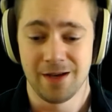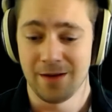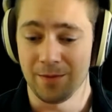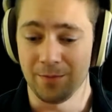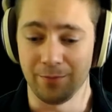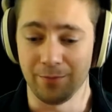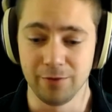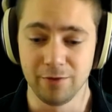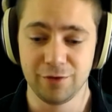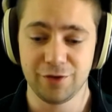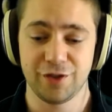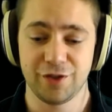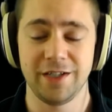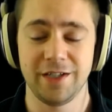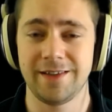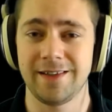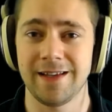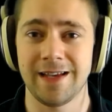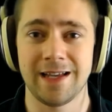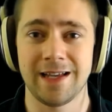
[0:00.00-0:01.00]

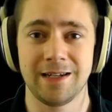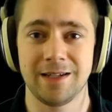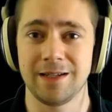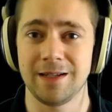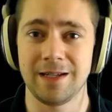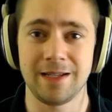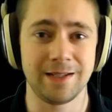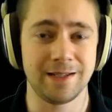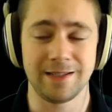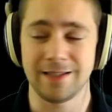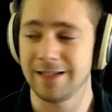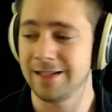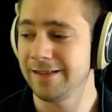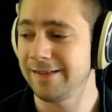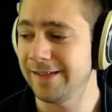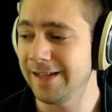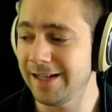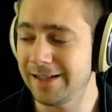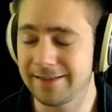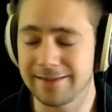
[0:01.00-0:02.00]
bullshit, and it
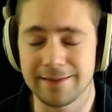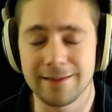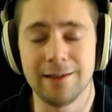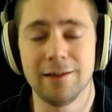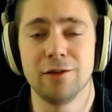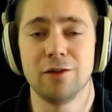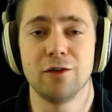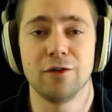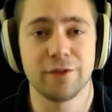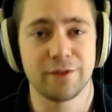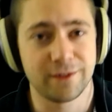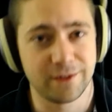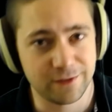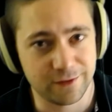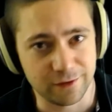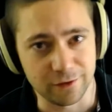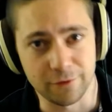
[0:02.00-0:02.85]
takes lots